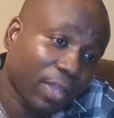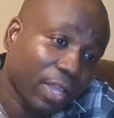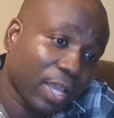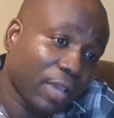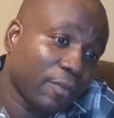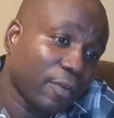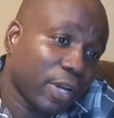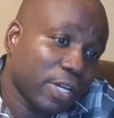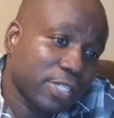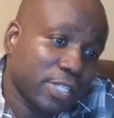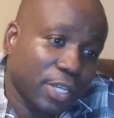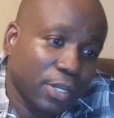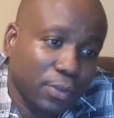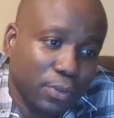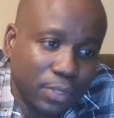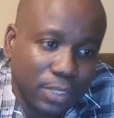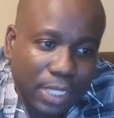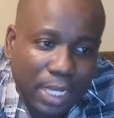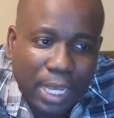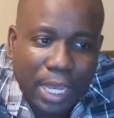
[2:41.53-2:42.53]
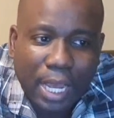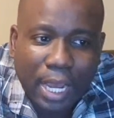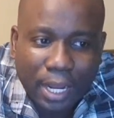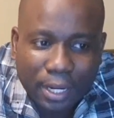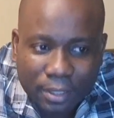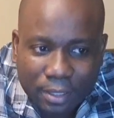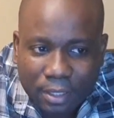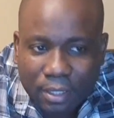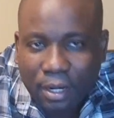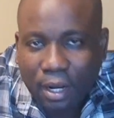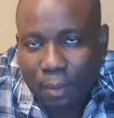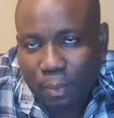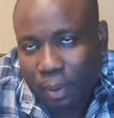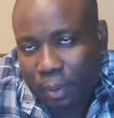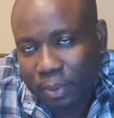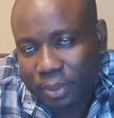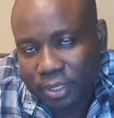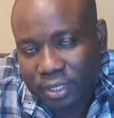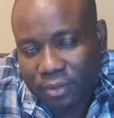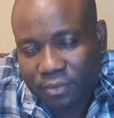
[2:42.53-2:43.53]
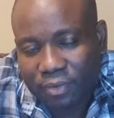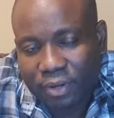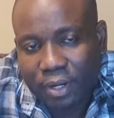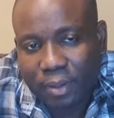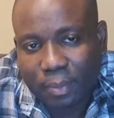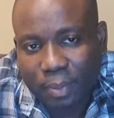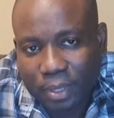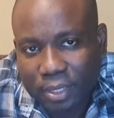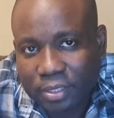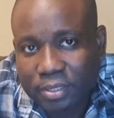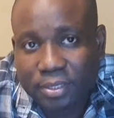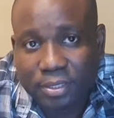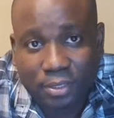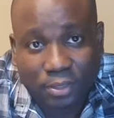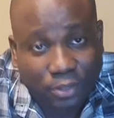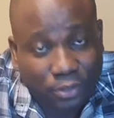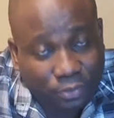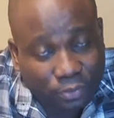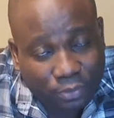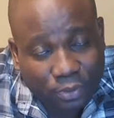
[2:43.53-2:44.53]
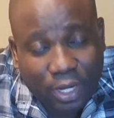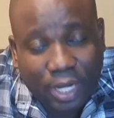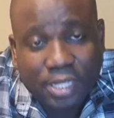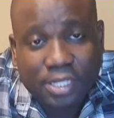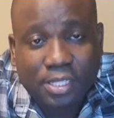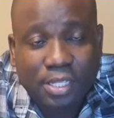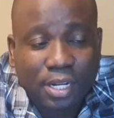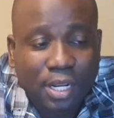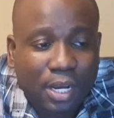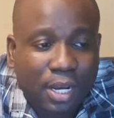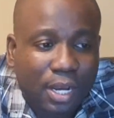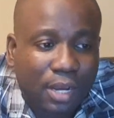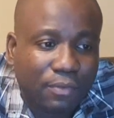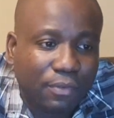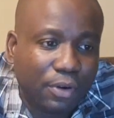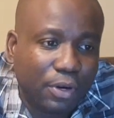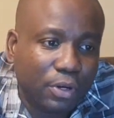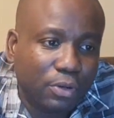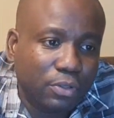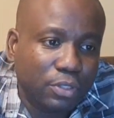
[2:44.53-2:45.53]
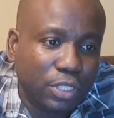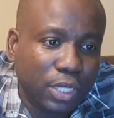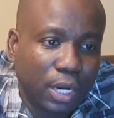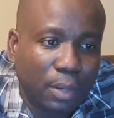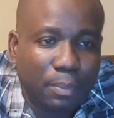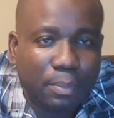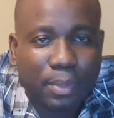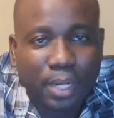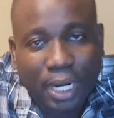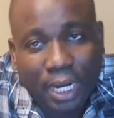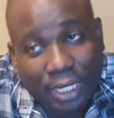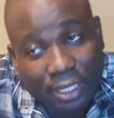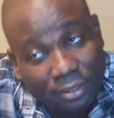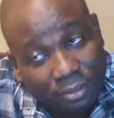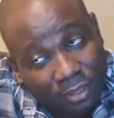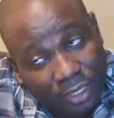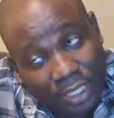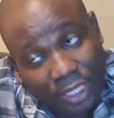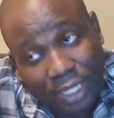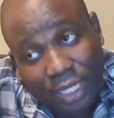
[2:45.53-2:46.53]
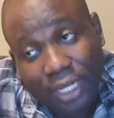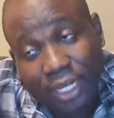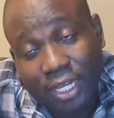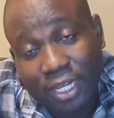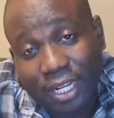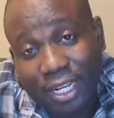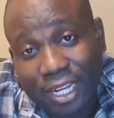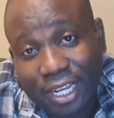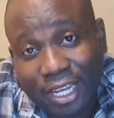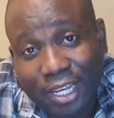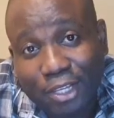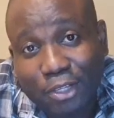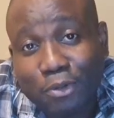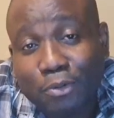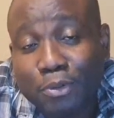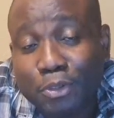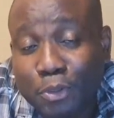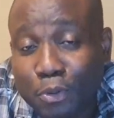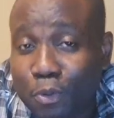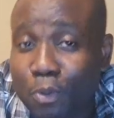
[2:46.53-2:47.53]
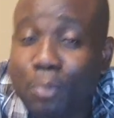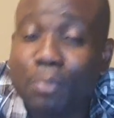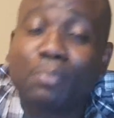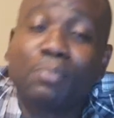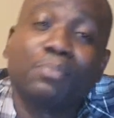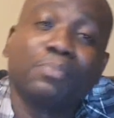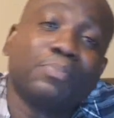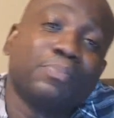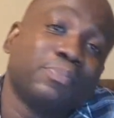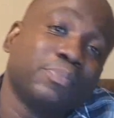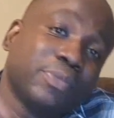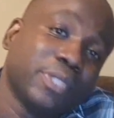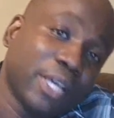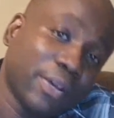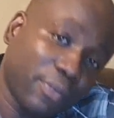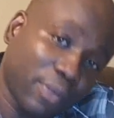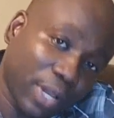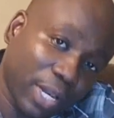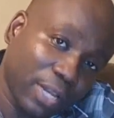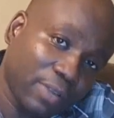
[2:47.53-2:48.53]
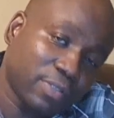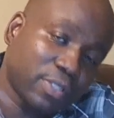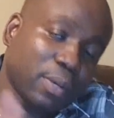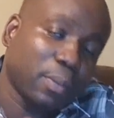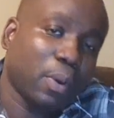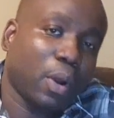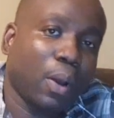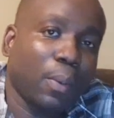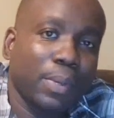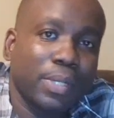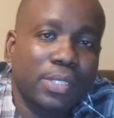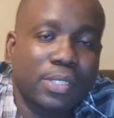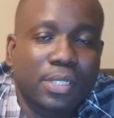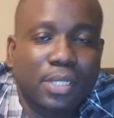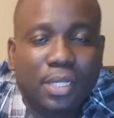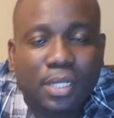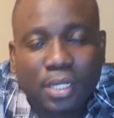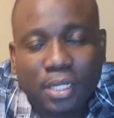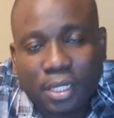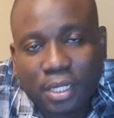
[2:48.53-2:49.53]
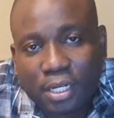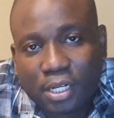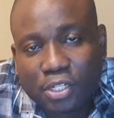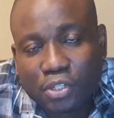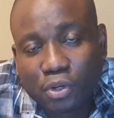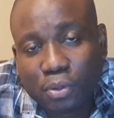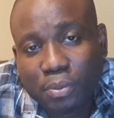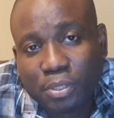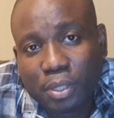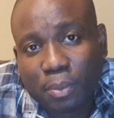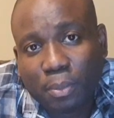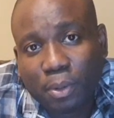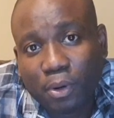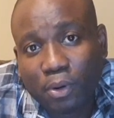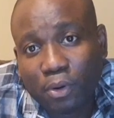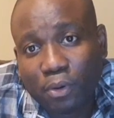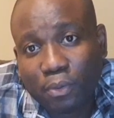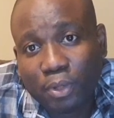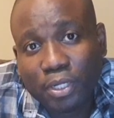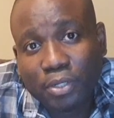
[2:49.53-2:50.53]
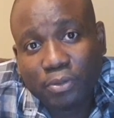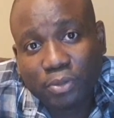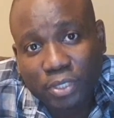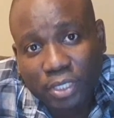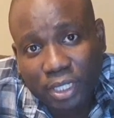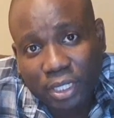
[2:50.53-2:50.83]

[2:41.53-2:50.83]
Give you a salute. And the property developers, you guys did a very good job. And YouTube, definitely leave some comments in the description below when you